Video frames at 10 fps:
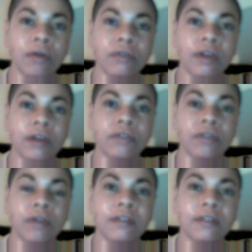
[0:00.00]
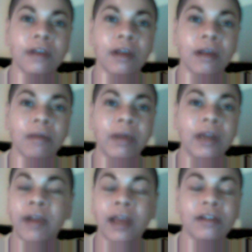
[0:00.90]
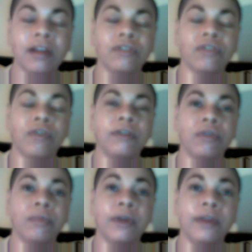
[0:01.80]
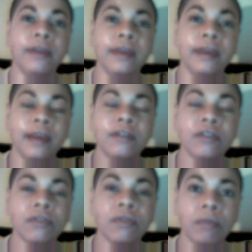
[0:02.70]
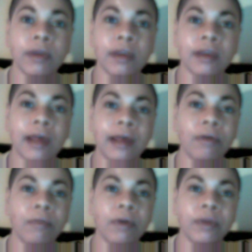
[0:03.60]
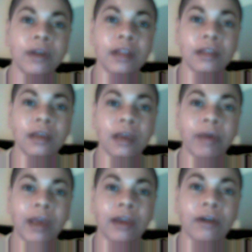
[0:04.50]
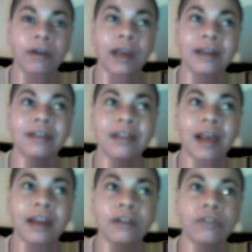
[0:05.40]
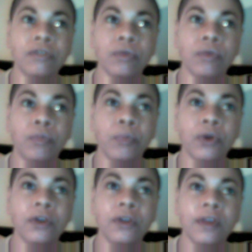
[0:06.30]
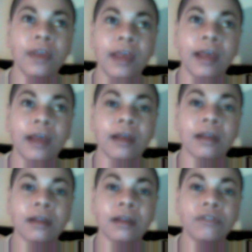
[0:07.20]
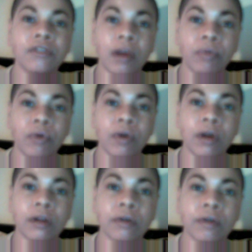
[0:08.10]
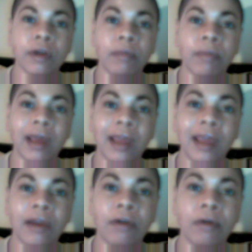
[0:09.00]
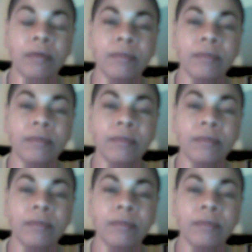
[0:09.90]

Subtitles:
or texturizing. I never had a texturizer, but just for me, I don't want to put anything in my hair. I decided to put shampoo color in my hair,